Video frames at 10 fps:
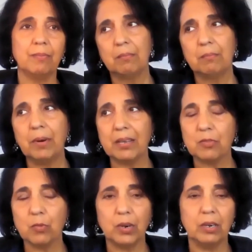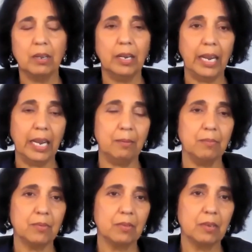buzzword
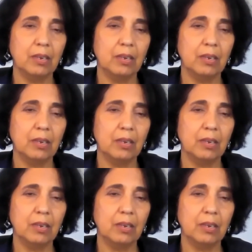names